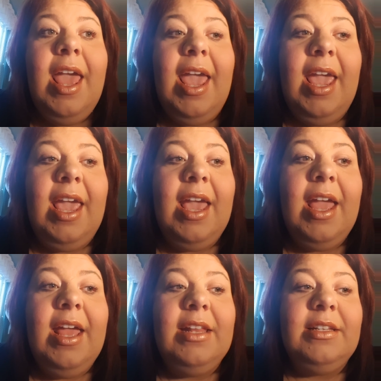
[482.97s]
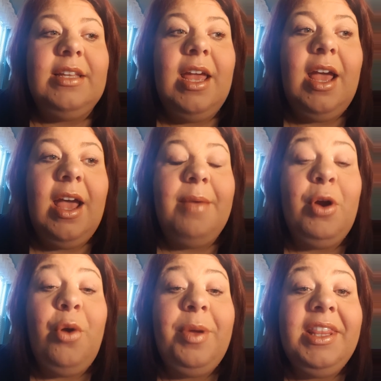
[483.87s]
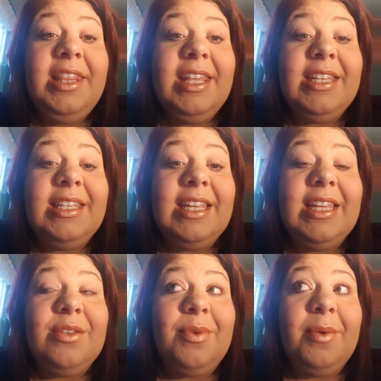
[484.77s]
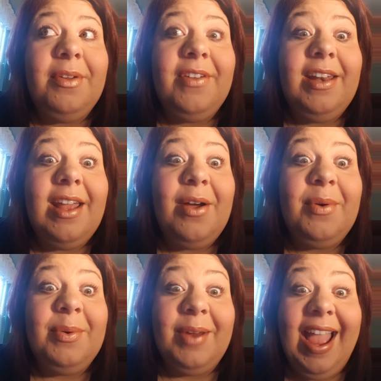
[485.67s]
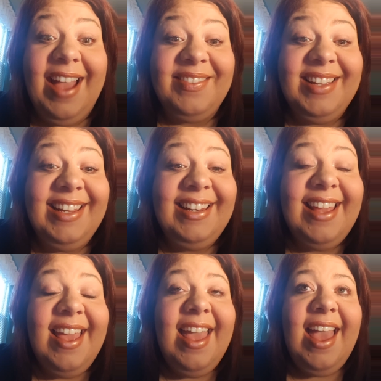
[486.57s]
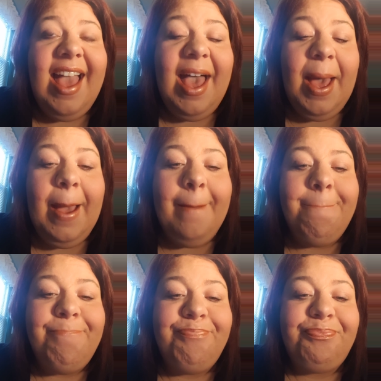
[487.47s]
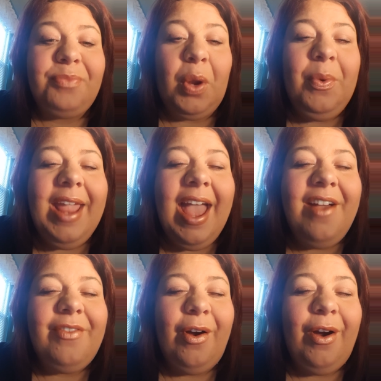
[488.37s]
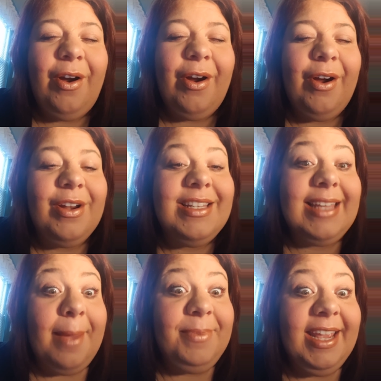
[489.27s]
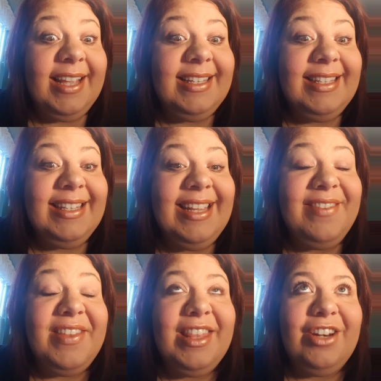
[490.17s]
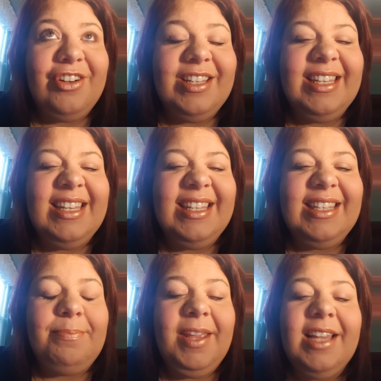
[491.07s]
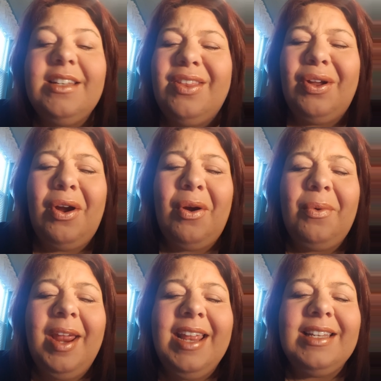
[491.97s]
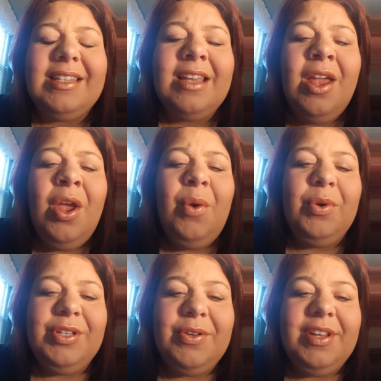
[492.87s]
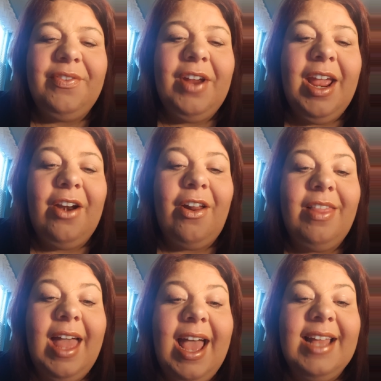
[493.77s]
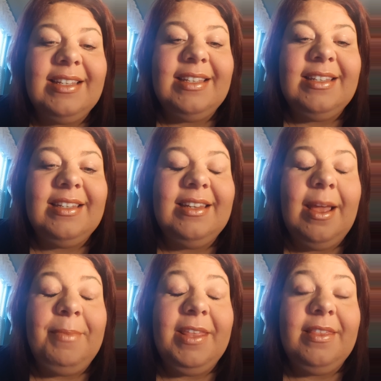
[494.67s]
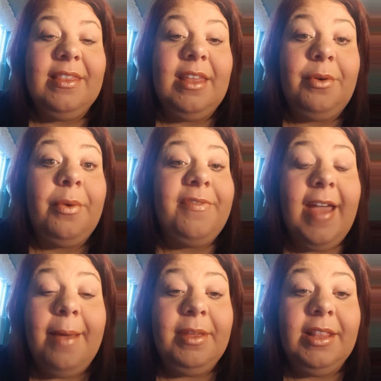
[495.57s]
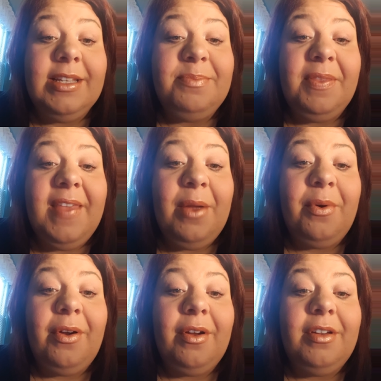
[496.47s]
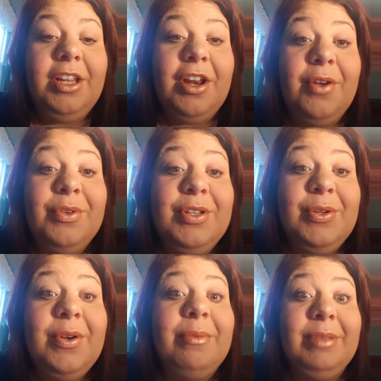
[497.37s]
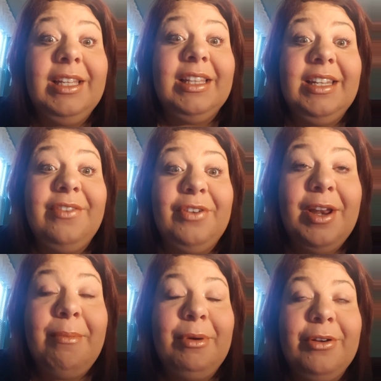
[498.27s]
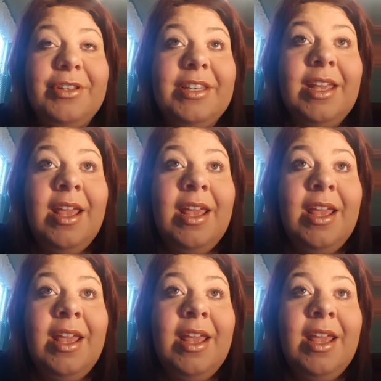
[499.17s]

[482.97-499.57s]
And I'm hoping this is where we find out what we're having. We have our skeptics, even the nurses, because of their heart rates were so different at our last. I mean, they were fabulous, but they were, 2 completely different numbers.